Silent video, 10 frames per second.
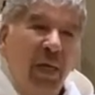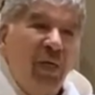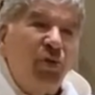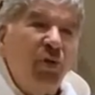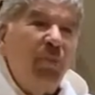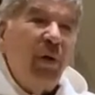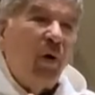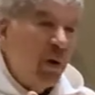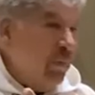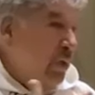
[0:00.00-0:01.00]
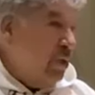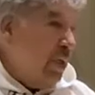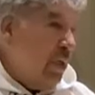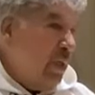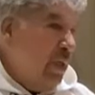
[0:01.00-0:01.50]
It should be
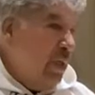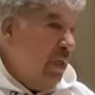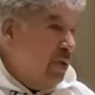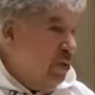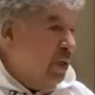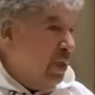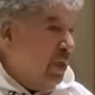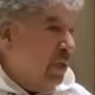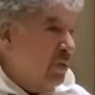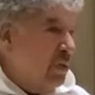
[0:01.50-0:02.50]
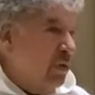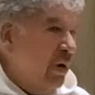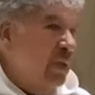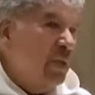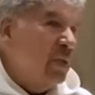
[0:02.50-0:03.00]
heart-wrenching. It should give us a
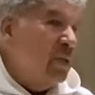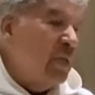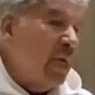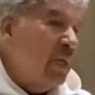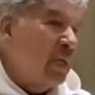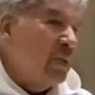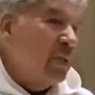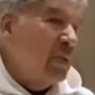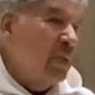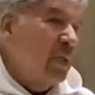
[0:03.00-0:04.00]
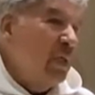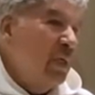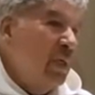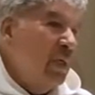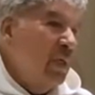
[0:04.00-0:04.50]
great deal of sadness.
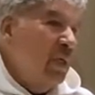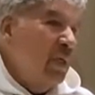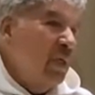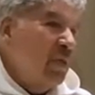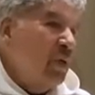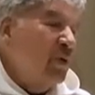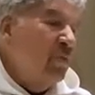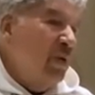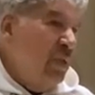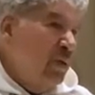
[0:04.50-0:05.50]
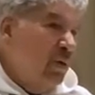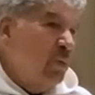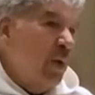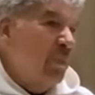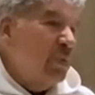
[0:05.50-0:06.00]
So as you read the
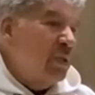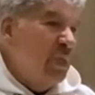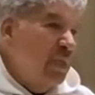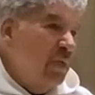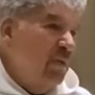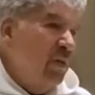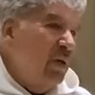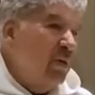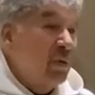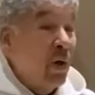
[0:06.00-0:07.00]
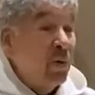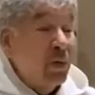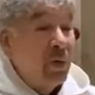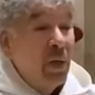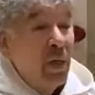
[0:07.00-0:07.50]
newspapers, see TV, or go
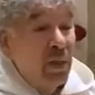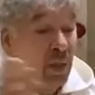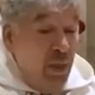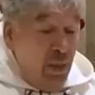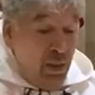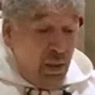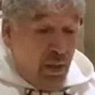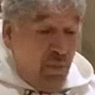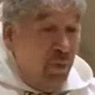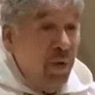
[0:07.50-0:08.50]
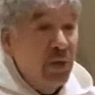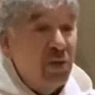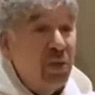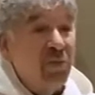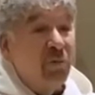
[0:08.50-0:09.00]
to the
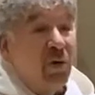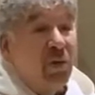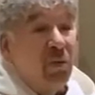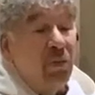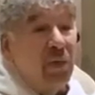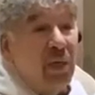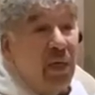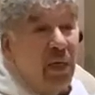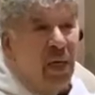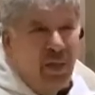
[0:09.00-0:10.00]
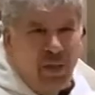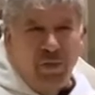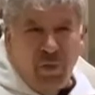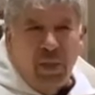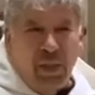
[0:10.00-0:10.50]
commemorations of Martin Luther King,
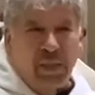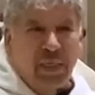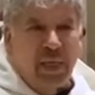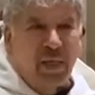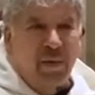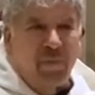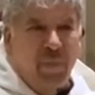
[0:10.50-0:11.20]
just realize that.